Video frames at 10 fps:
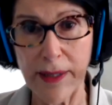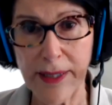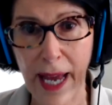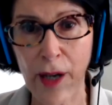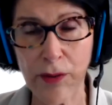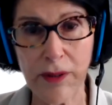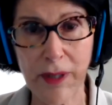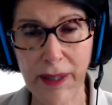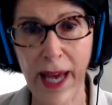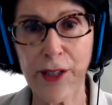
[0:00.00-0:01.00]
down
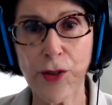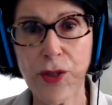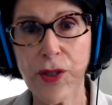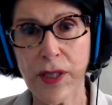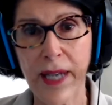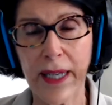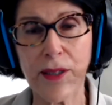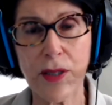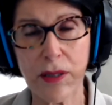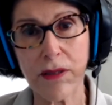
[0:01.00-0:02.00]
the ladder to the
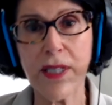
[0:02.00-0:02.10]
next